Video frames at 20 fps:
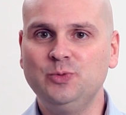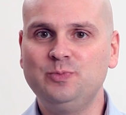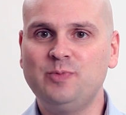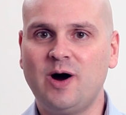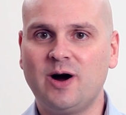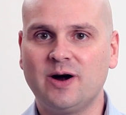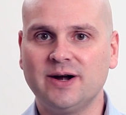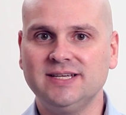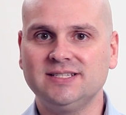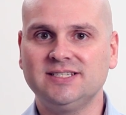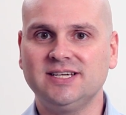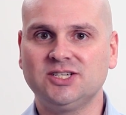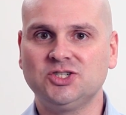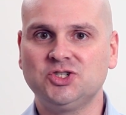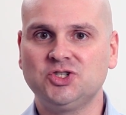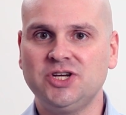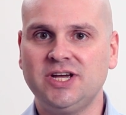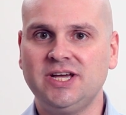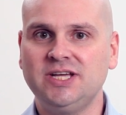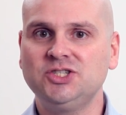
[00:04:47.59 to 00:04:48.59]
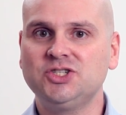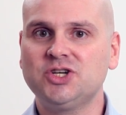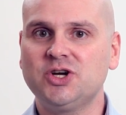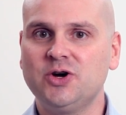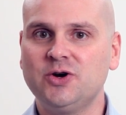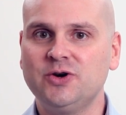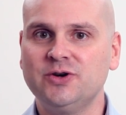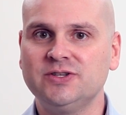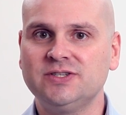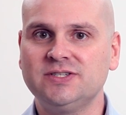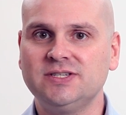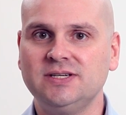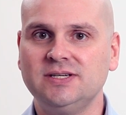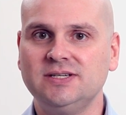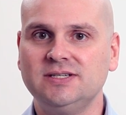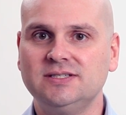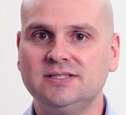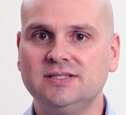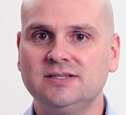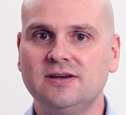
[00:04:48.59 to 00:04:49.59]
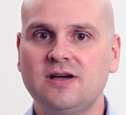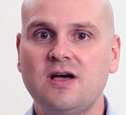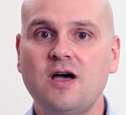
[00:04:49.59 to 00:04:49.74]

parties exchange currencies